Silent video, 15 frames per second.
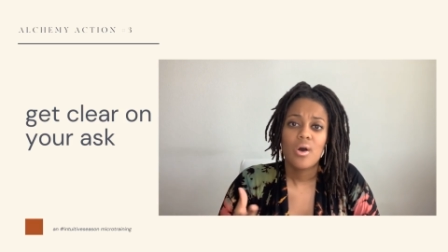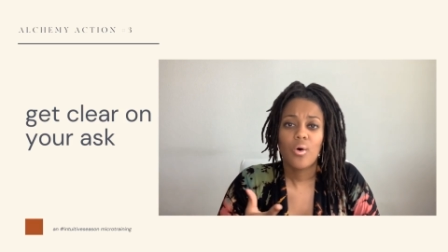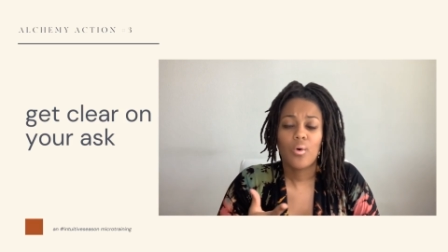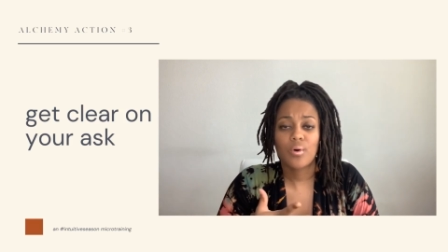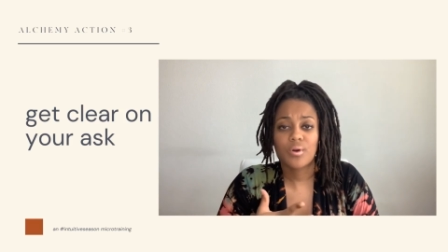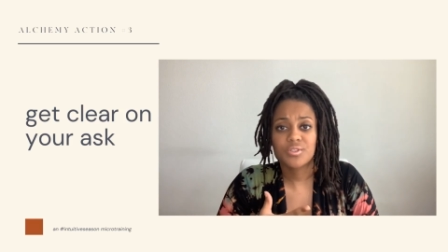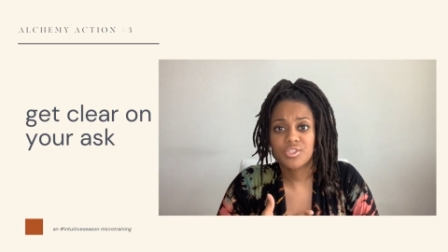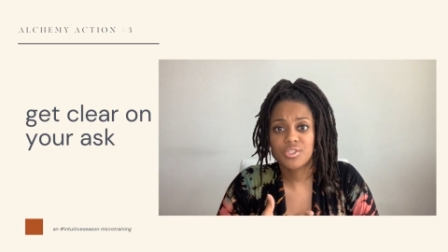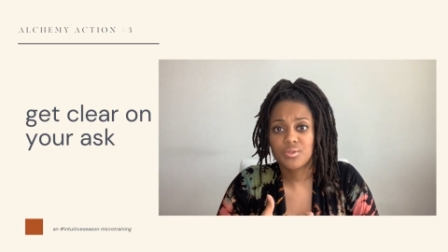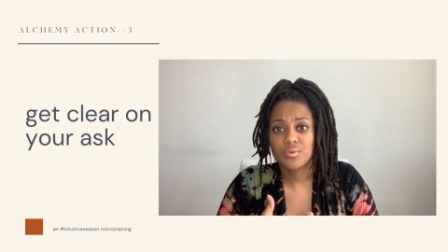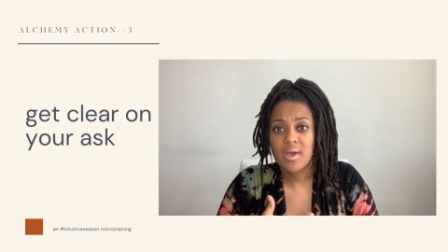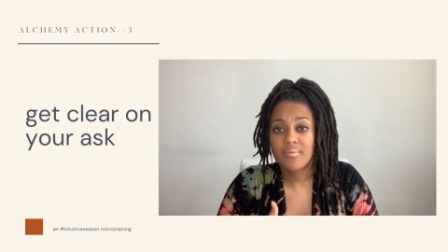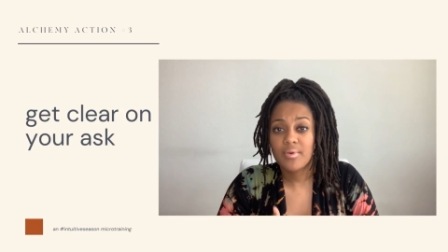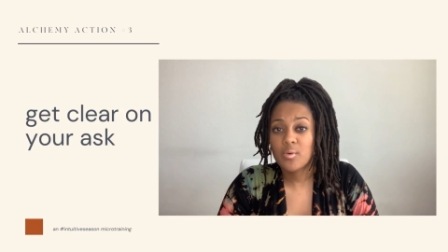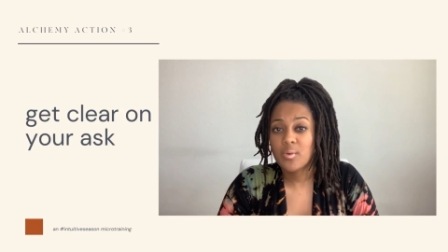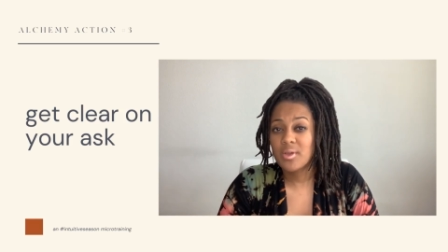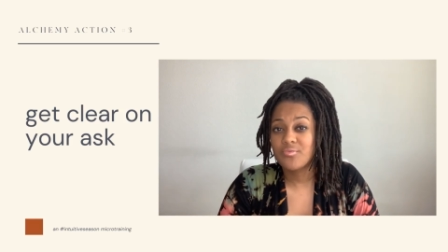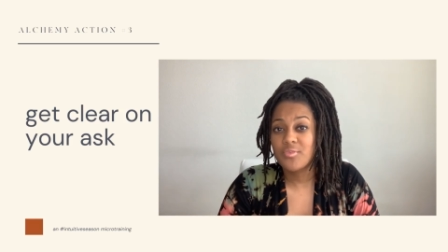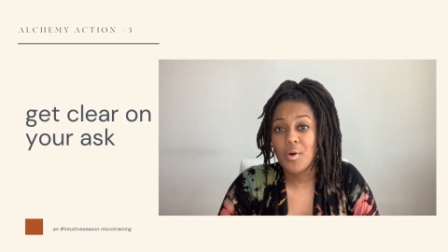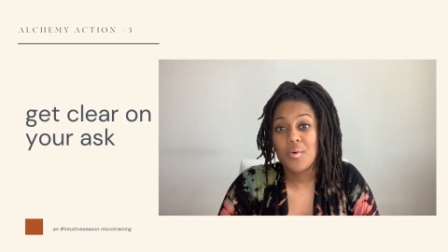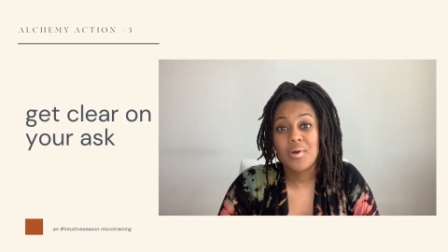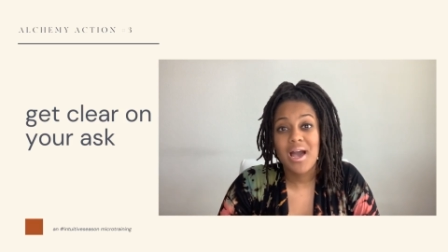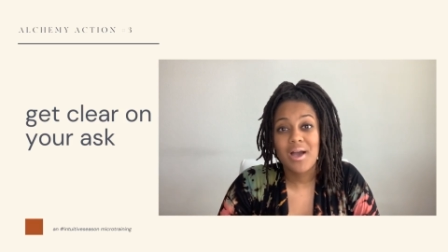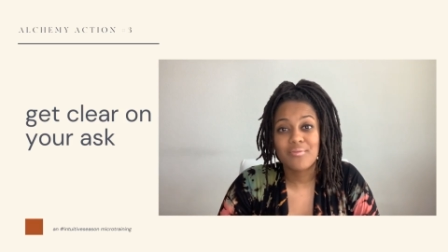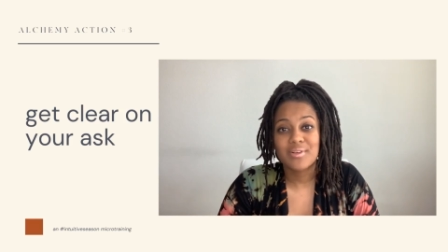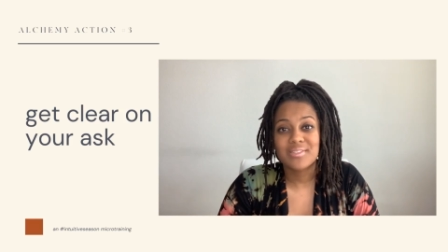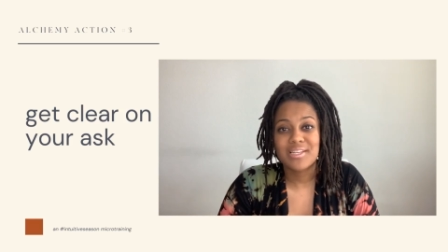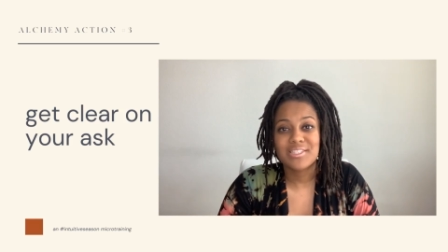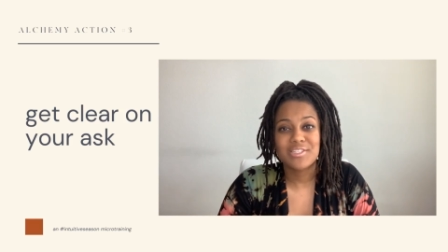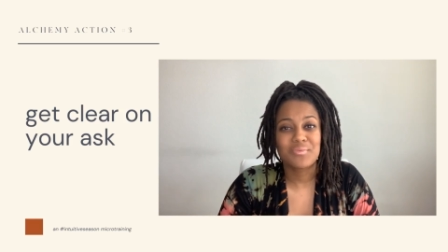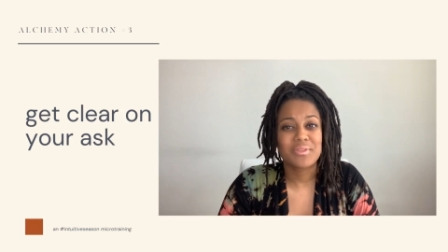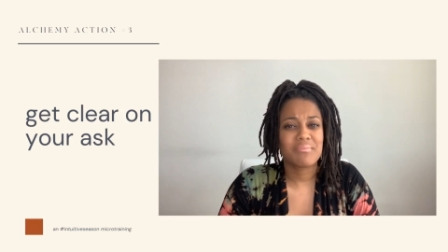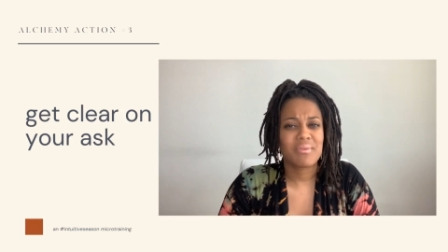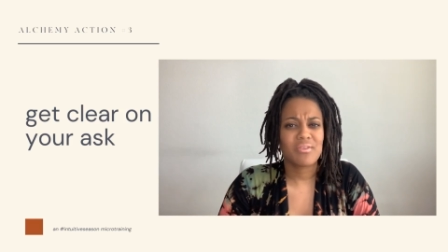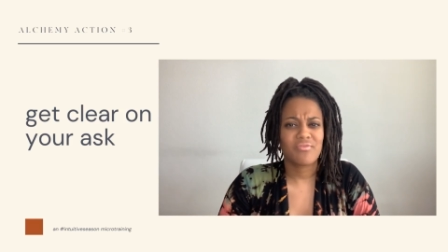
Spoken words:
or to have a quick phone conversation with me,